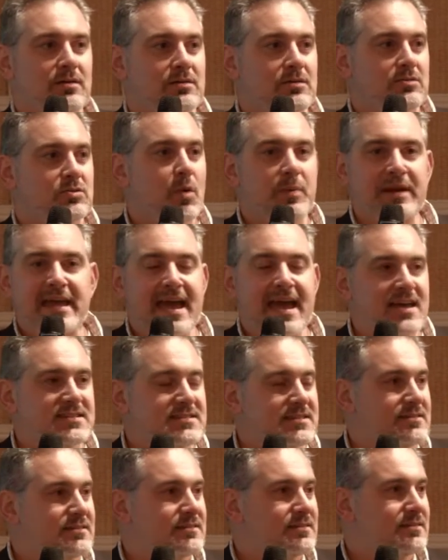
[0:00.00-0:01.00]
Nobody has
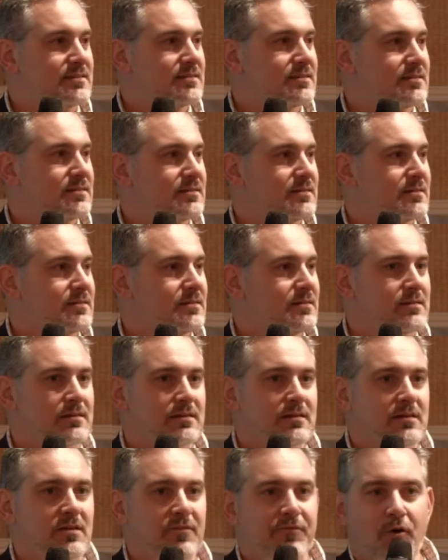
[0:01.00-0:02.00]
it?
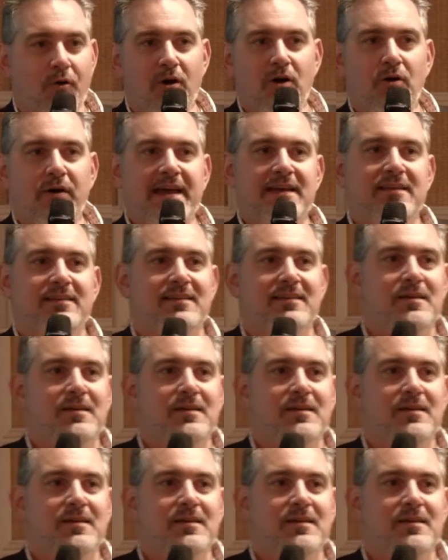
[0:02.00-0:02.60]
408.